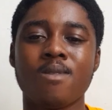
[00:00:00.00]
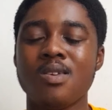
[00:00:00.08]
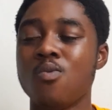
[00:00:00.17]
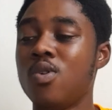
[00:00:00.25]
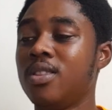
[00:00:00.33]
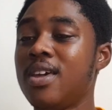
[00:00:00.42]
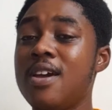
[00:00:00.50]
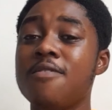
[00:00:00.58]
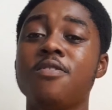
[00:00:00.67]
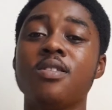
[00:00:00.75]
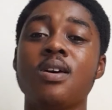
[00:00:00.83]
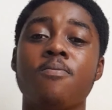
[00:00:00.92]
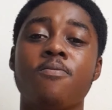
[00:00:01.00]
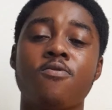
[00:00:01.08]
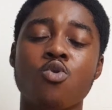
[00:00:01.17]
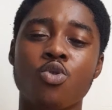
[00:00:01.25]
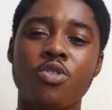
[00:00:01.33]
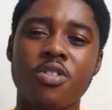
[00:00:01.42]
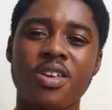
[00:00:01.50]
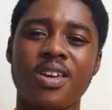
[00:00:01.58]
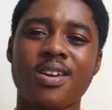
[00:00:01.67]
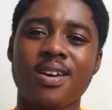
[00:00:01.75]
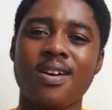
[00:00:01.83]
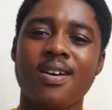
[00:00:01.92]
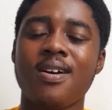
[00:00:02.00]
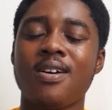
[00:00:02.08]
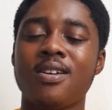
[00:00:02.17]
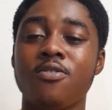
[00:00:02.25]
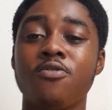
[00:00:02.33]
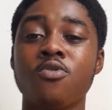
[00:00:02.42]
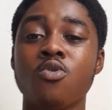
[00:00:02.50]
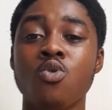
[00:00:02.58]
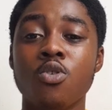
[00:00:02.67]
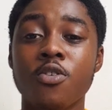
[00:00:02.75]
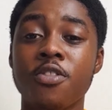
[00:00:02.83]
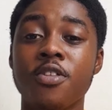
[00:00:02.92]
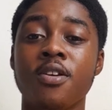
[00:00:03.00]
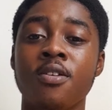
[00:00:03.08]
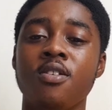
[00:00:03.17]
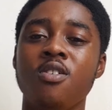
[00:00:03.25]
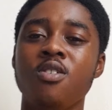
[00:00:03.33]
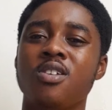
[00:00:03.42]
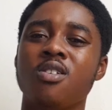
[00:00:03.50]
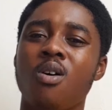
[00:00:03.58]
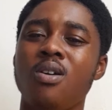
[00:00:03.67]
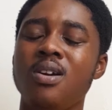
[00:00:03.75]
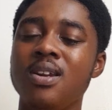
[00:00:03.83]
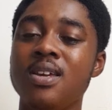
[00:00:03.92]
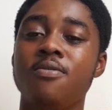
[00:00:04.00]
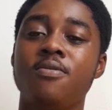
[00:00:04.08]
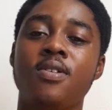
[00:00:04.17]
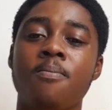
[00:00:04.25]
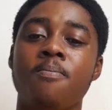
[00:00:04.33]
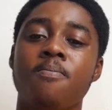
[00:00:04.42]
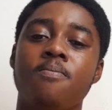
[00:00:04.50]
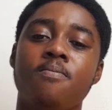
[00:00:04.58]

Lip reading: You were there for them through thick and through thin. You did not leave them.